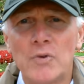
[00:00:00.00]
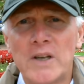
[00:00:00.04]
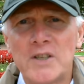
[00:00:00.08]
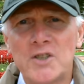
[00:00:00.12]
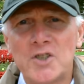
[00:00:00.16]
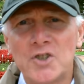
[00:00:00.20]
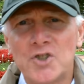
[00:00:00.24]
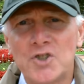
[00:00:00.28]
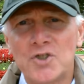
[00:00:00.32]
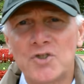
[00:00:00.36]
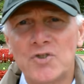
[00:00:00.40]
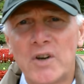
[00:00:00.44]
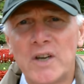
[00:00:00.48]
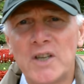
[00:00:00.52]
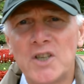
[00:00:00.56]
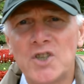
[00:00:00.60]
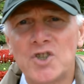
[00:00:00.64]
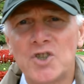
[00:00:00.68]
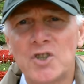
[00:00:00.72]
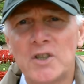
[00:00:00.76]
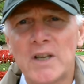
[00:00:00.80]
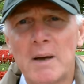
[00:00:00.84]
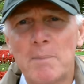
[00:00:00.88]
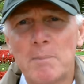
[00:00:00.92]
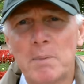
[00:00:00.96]

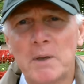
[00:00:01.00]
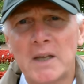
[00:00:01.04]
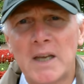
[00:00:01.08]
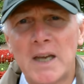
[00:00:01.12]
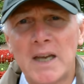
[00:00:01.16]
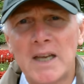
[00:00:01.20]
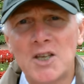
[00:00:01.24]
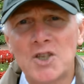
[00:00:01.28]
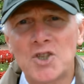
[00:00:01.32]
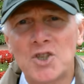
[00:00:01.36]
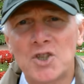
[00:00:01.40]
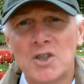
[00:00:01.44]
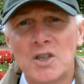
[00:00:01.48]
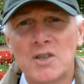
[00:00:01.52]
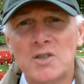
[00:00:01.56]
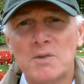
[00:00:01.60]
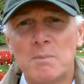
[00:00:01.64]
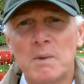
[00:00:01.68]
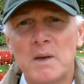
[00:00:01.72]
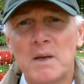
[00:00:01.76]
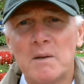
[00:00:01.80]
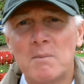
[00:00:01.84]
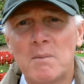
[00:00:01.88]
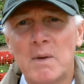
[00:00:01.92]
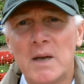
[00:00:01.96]
registration application has
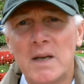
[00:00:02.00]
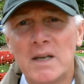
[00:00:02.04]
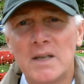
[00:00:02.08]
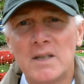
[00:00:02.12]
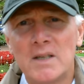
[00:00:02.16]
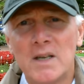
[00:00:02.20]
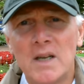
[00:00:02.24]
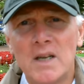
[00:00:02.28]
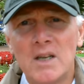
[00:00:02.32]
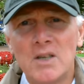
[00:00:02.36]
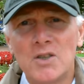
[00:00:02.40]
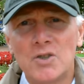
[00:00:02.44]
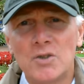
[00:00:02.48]
been made